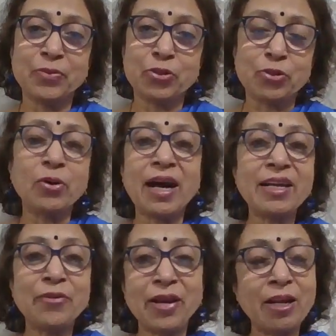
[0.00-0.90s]
So
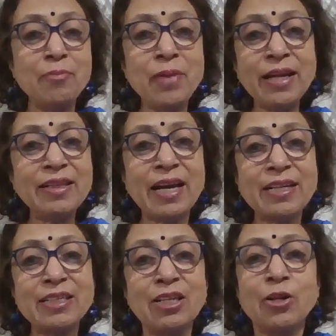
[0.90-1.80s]
I recommend
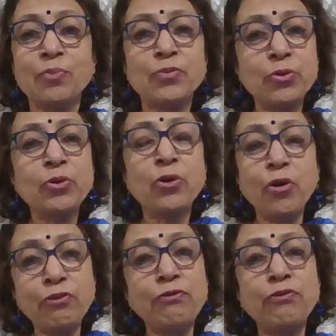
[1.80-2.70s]
that you go for